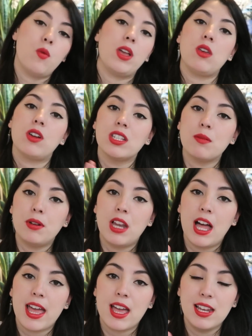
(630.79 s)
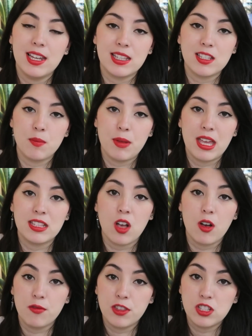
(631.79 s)
where you can apply a little bit
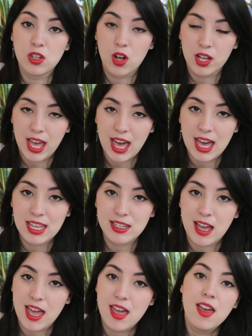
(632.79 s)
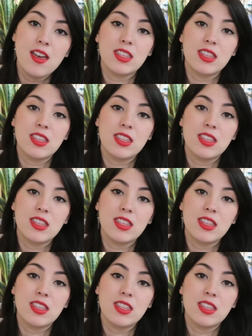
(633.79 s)
of the dog hair dye.